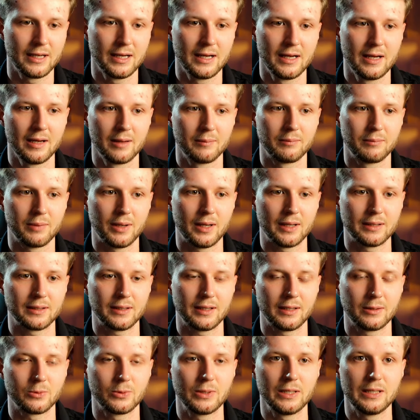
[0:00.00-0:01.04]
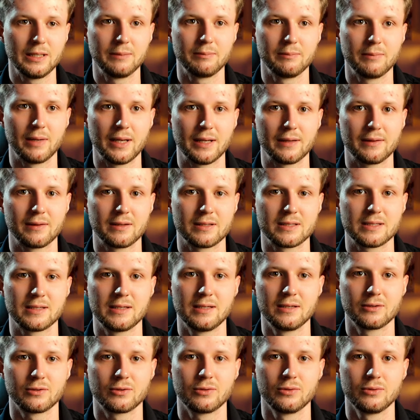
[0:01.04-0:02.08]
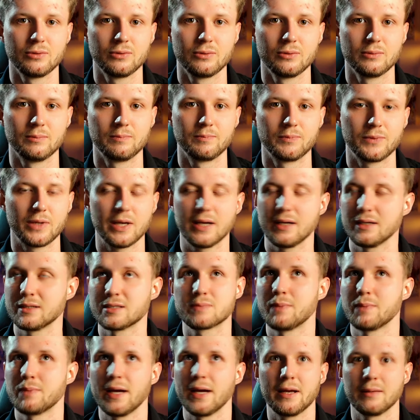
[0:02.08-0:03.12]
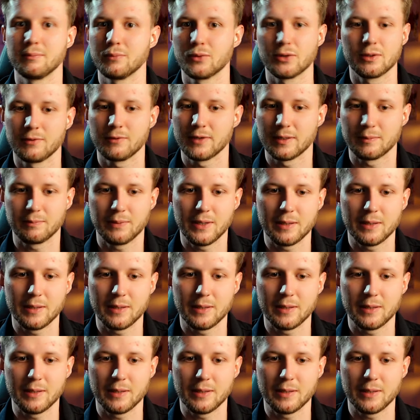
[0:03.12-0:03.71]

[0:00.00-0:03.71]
But I really make this here to inspire and motivate people.